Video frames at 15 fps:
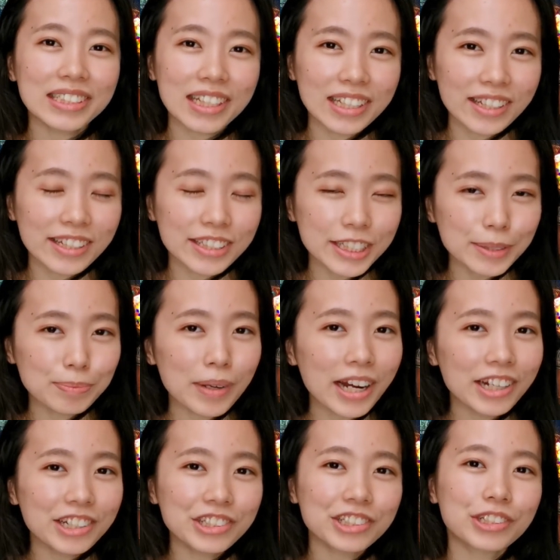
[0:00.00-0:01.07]
and
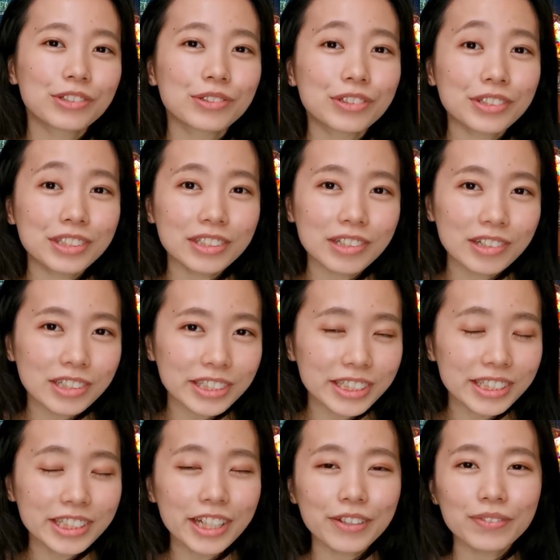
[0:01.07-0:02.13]
inspires you to start
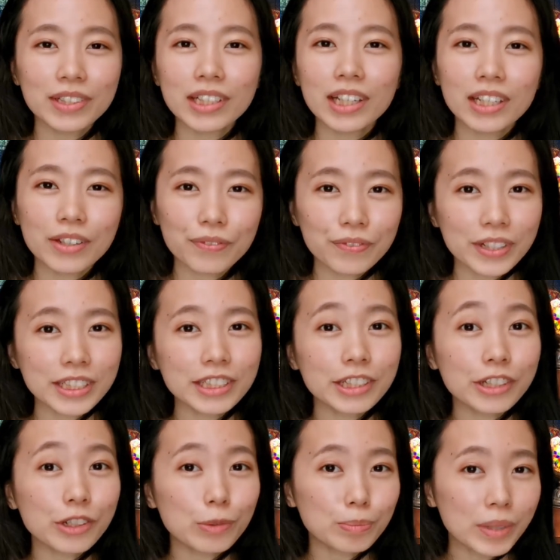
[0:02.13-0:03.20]
saving and
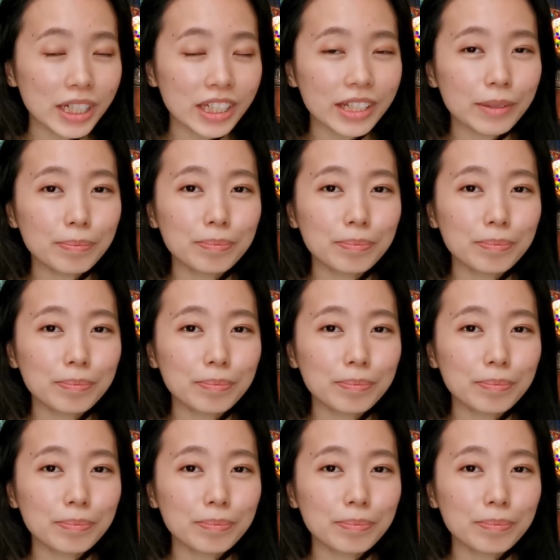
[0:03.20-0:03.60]
investing your money,